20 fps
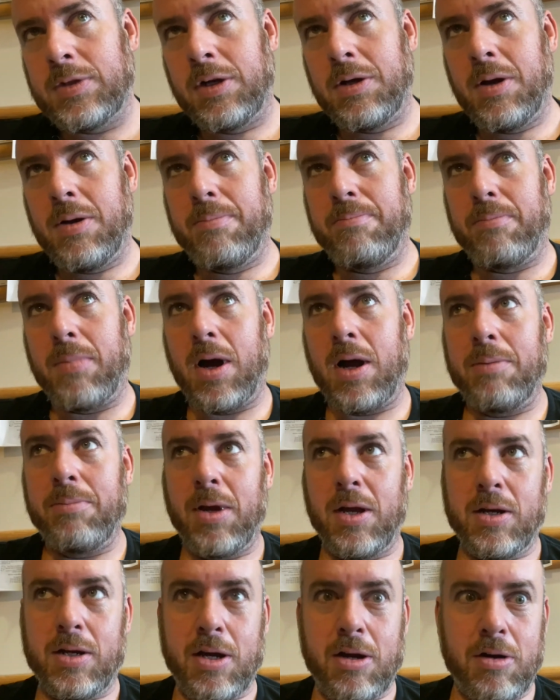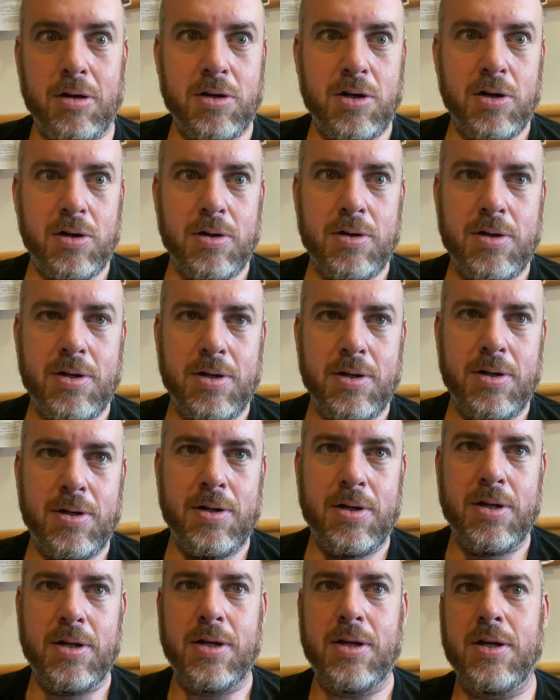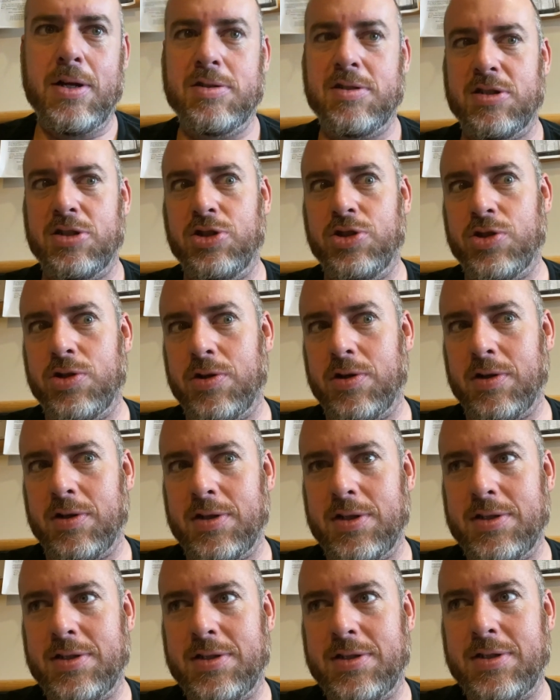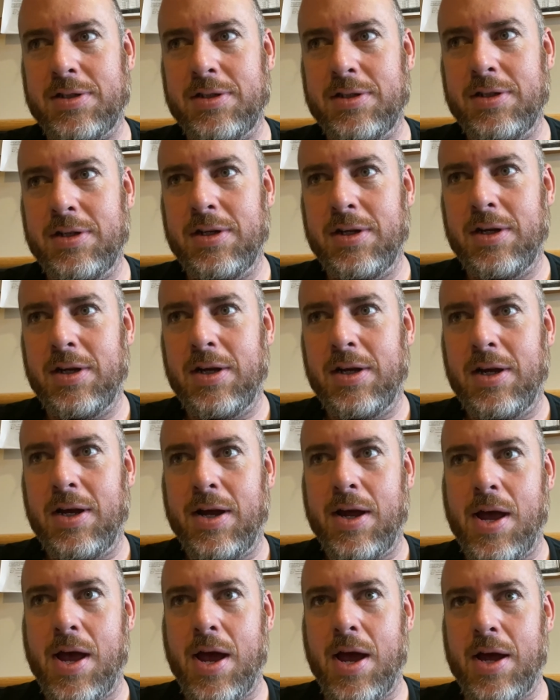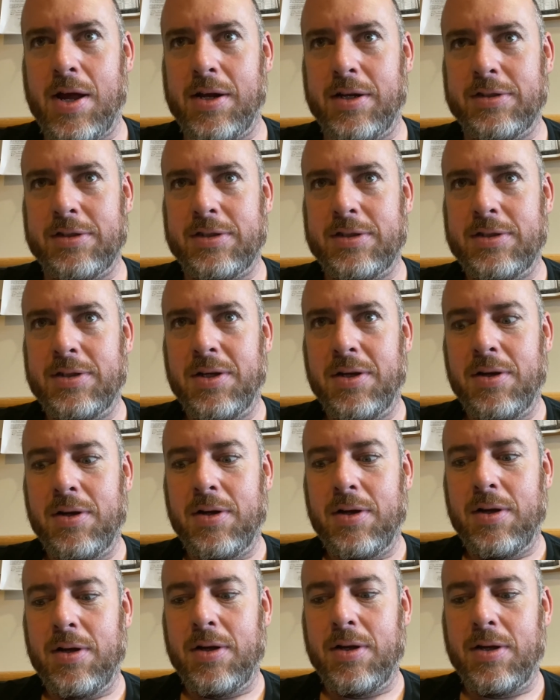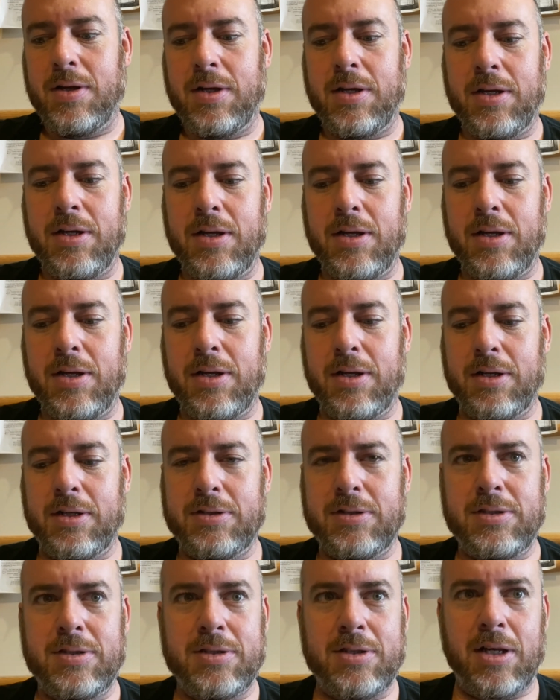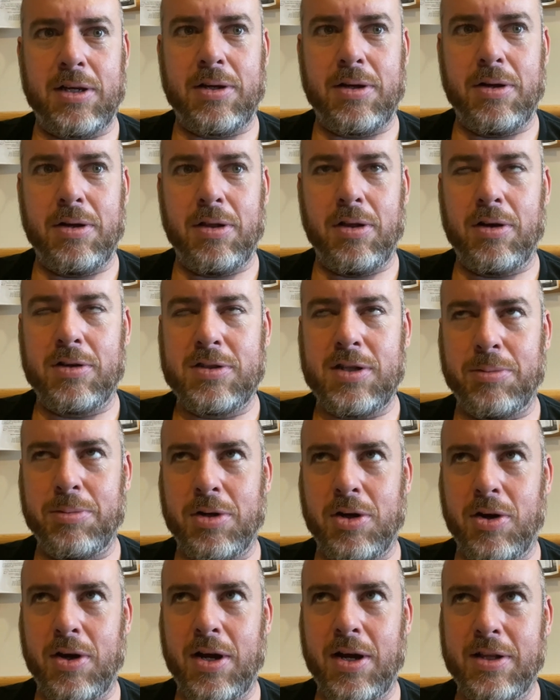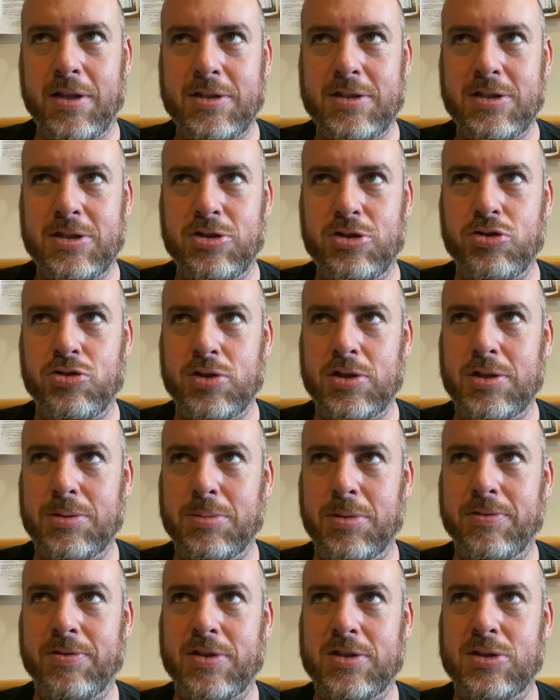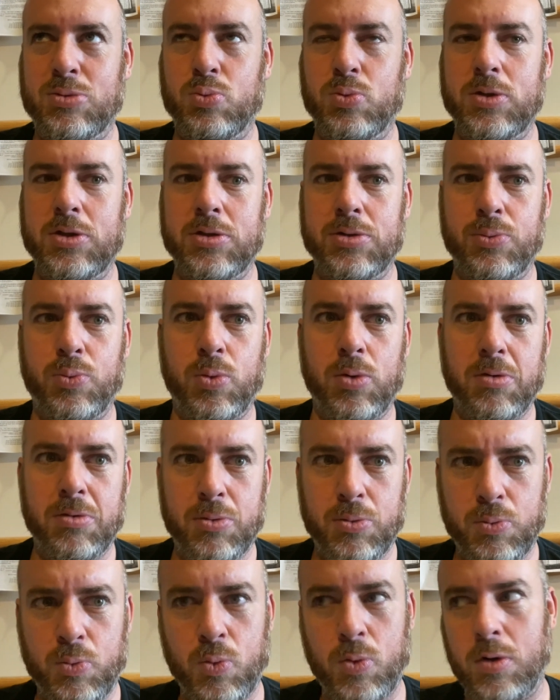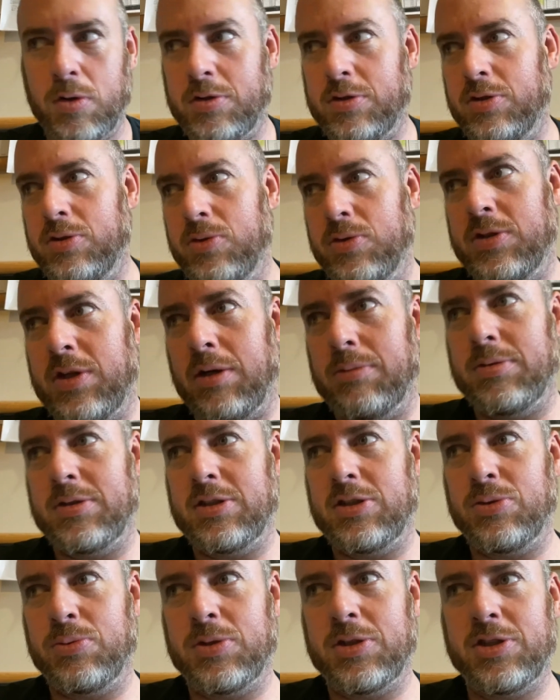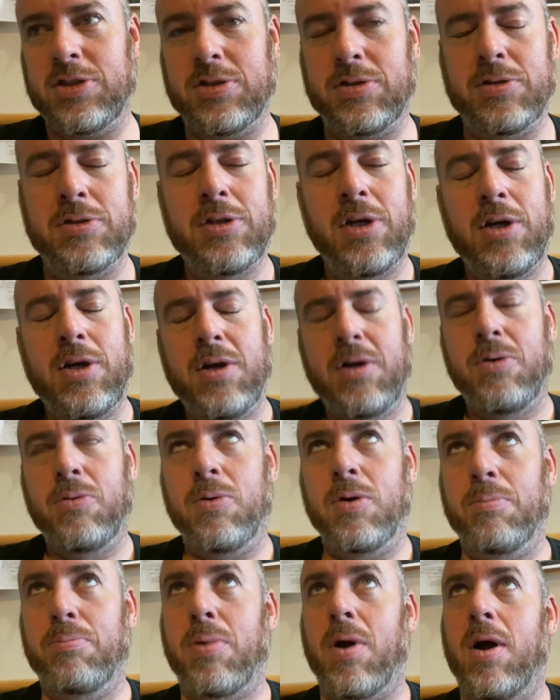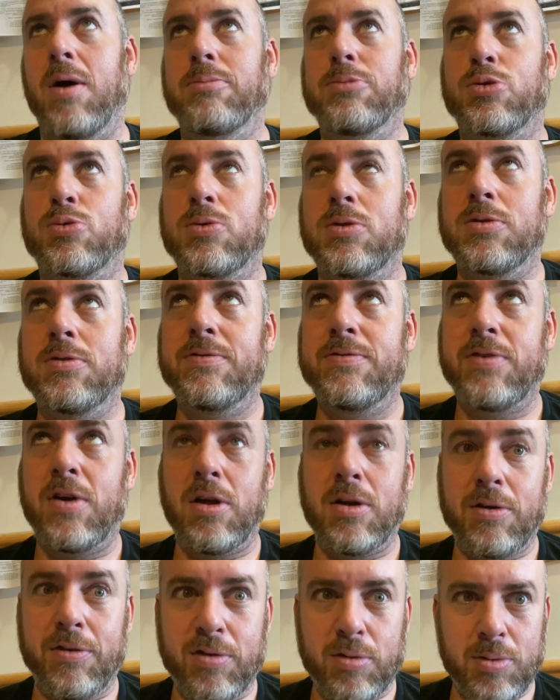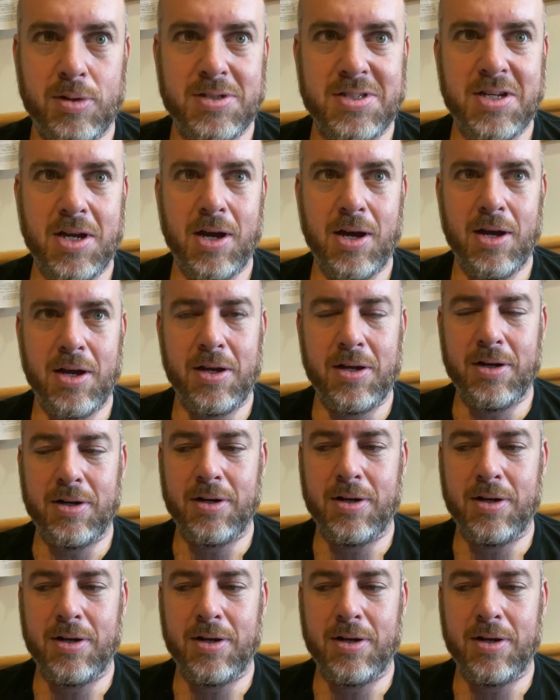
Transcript: My main character is a journalist, and he is like, a long time ago I had this dream of this weird World War II type situation where bombs were falling from the sky and